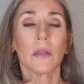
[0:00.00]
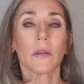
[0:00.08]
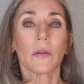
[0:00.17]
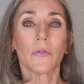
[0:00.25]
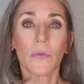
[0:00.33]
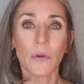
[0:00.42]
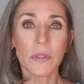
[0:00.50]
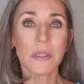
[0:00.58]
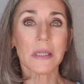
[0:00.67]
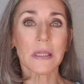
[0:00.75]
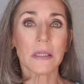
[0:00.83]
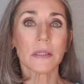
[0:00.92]
The first
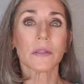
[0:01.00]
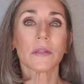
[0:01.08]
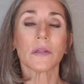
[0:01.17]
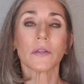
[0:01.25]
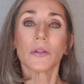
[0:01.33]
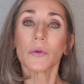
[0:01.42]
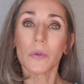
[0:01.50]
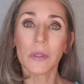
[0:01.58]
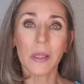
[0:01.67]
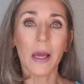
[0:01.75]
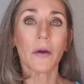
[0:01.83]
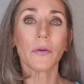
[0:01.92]
is to
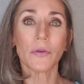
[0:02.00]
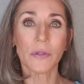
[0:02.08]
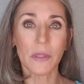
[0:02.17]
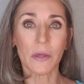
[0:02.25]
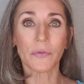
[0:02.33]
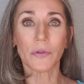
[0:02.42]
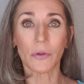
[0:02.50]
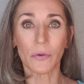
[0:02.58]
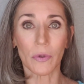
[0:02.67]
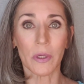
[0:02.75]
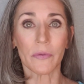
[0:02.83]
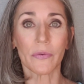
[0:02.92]
allow yourself to
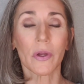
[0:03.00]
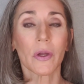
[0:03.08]
grieve.